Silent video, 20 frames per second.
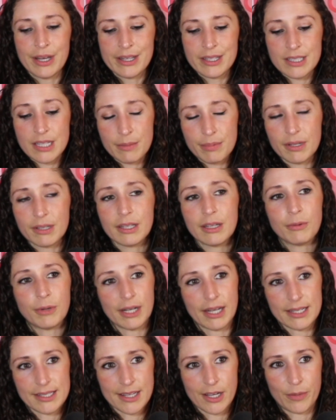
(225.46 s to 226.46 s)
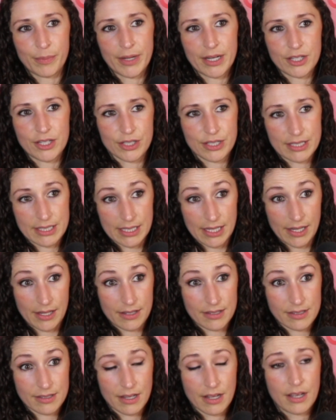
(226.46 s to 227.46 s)
Typically, what I tell patients
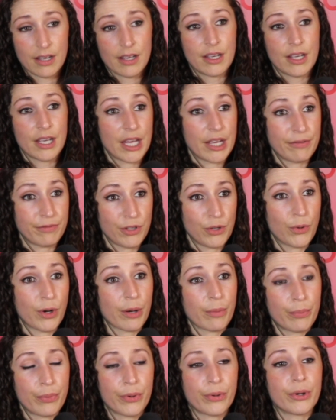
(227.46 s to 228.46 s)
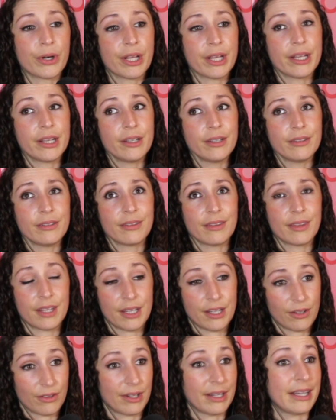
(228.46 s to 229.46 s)
is if you are putting the
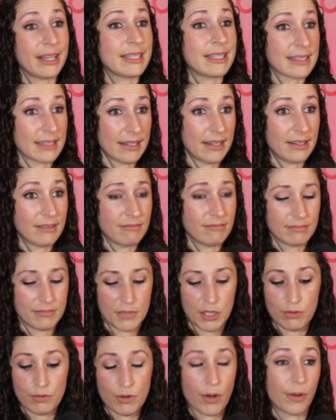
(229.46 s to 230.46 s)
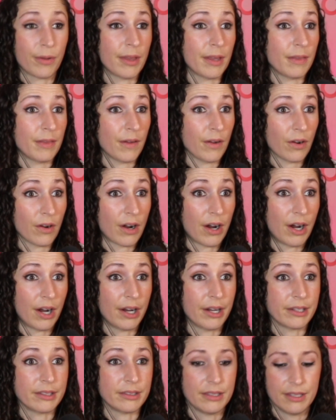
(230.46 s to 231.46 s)
hearing aids in, you know that they're
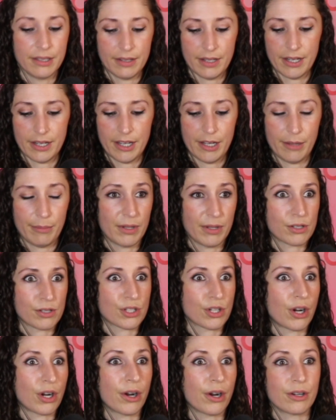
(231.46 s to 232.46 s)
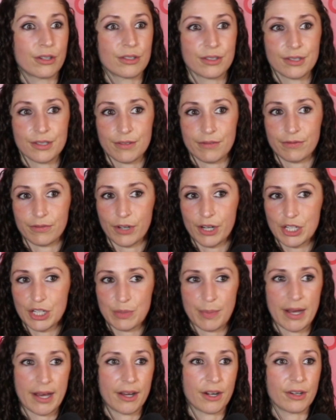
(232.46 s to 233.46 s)
on, they're charged, there's a fresh
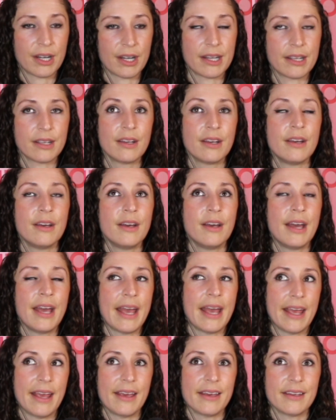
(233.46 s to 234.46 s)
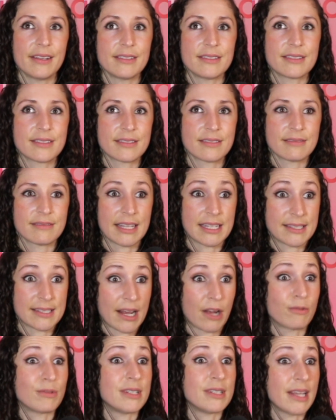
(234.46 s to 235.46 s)
battery, and they
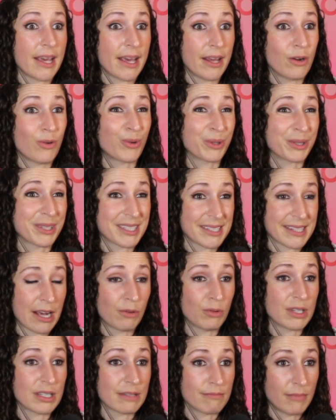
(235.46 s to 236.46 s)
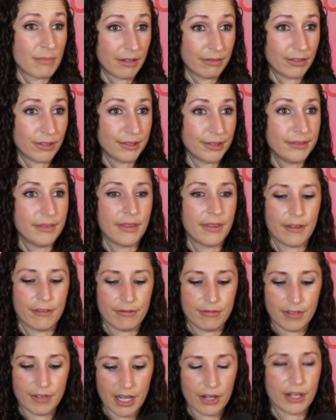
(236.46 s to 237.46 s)
sound dead or the sound is muffled, the
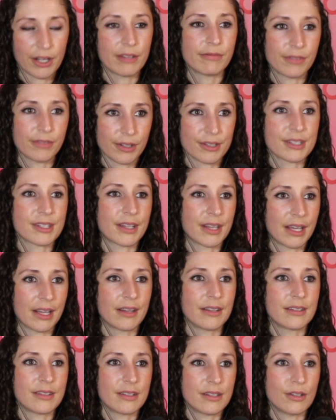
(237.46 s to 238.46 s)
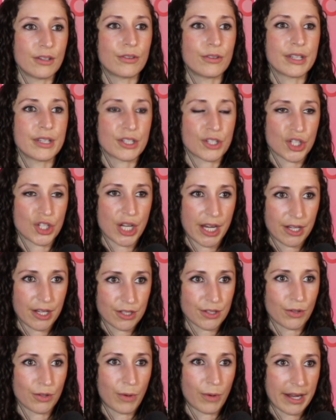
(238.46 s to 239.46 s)
very first thing to do is
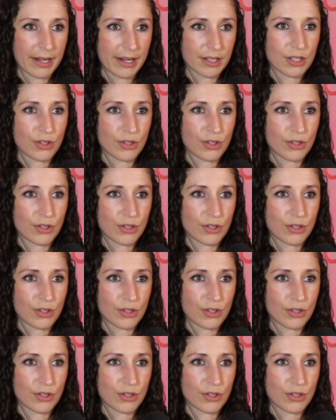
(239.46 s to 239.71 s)
change the wax